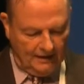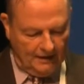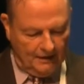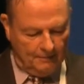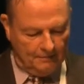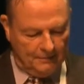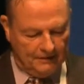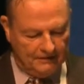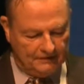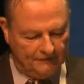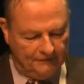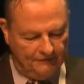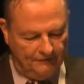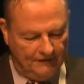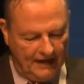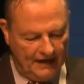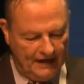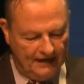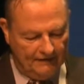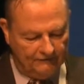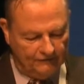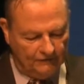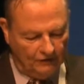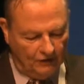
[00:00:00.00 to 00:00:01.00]
But the
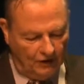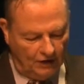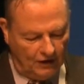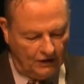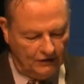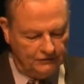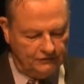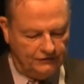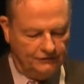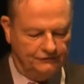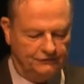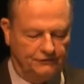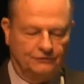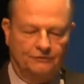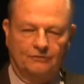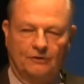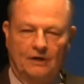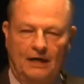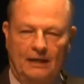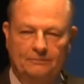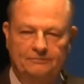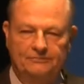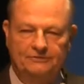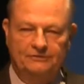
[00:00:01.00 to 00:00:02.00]
5 largest
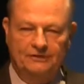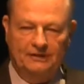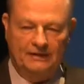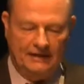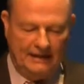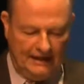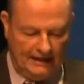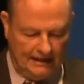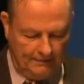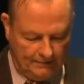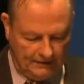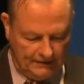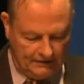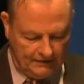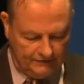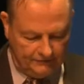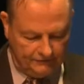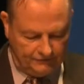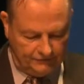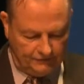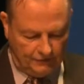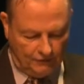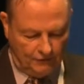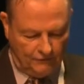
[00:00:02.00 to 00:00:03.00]
drops in
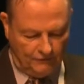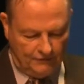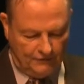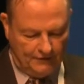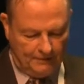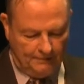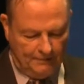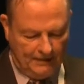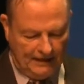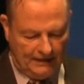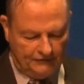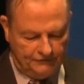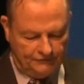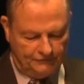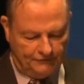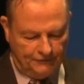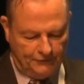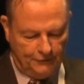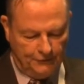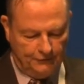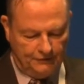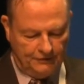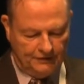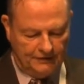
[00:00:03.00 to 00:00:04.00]
happiness over the past
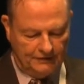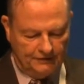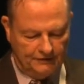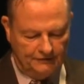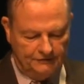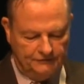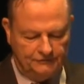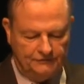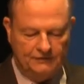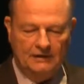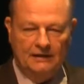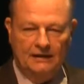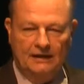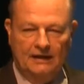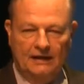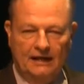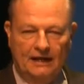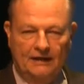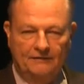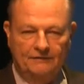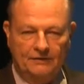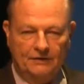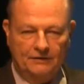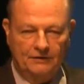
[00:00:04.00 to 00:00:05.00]
few years
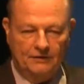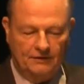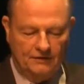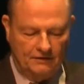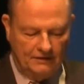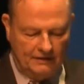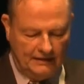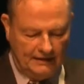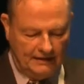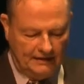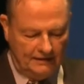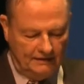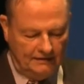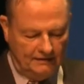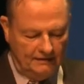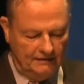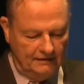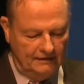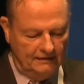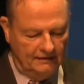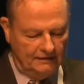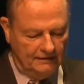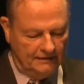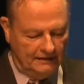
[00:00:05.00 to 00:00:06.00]
have occurred in
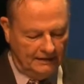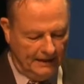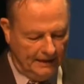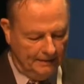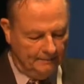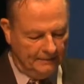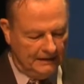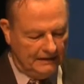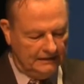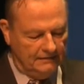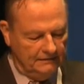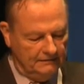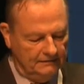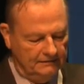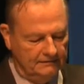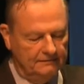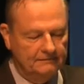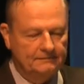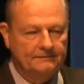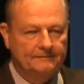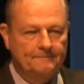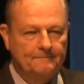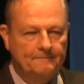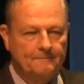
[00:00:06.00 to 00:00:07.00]
Yemen,
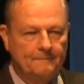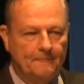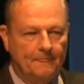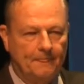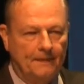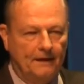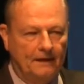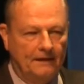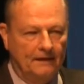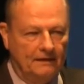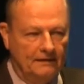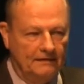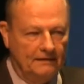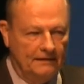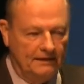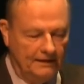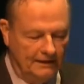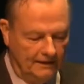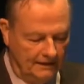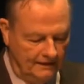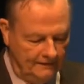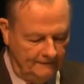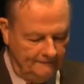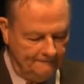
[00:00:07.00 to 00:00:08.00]

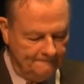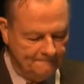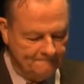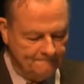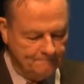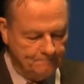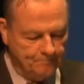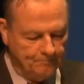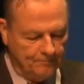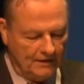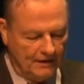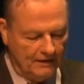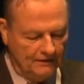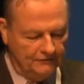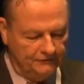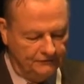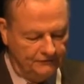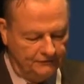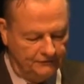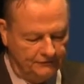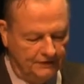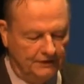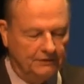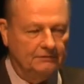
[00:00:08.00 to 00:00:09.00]
India,
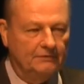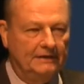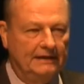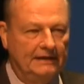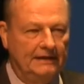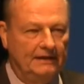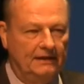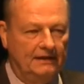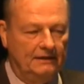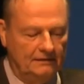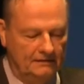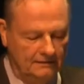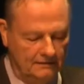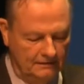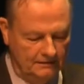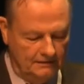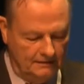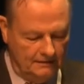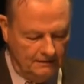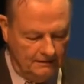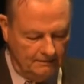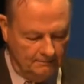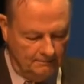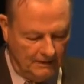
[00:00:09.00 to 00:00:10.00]
Syria,
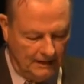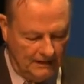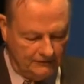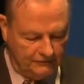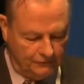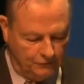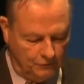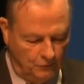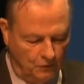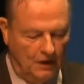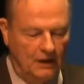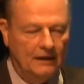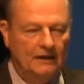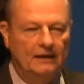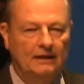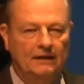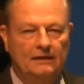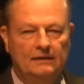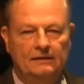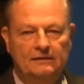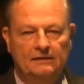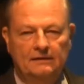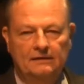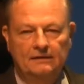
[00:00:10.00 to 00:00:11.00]

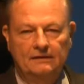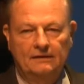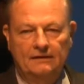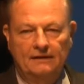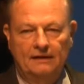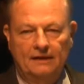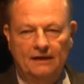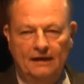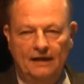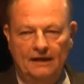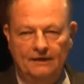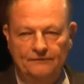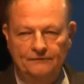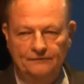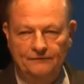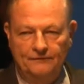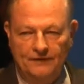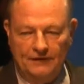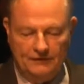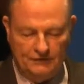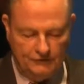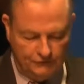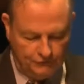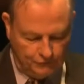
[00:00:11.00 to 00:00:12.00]
Botswana, and
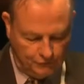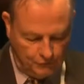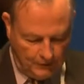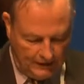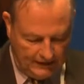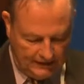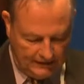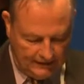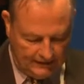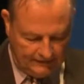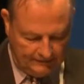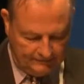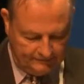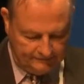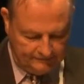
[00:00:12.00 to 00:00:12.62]
Venezuela.